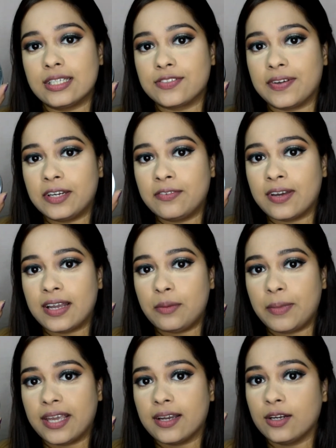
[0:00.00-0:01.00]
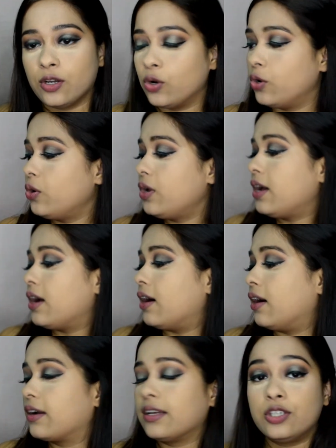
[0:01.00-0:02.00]
Wet n Wild Mega Glow
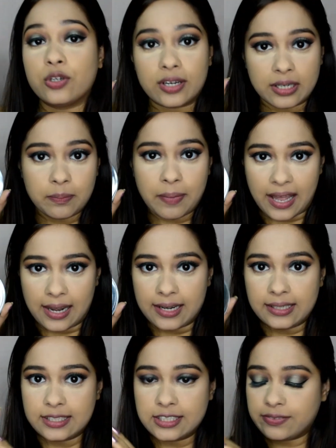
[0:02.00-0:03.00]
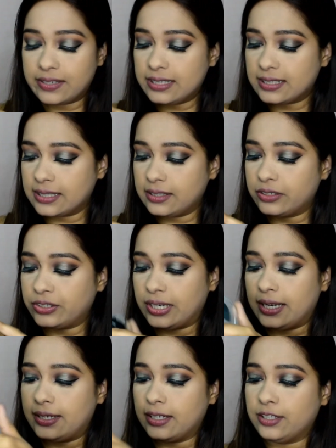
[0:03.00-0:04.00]
contouring palette. This one is in the
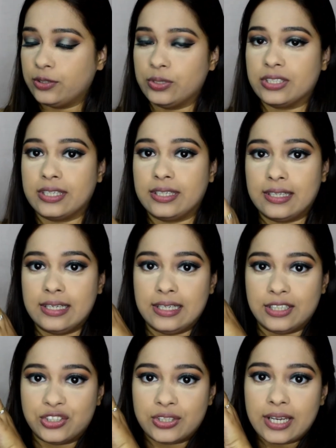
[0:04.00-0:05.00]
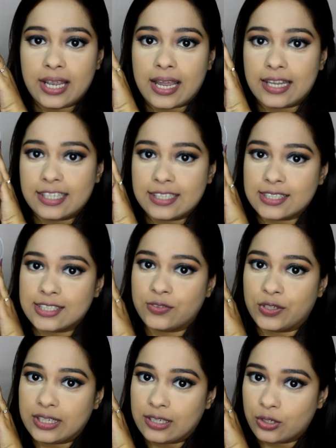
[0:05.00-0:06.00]
shade Dulce de Leche, and this is
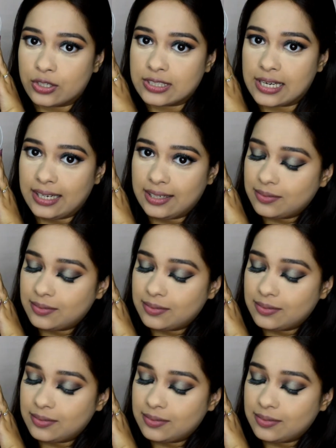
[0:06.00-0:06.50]
what it looks like.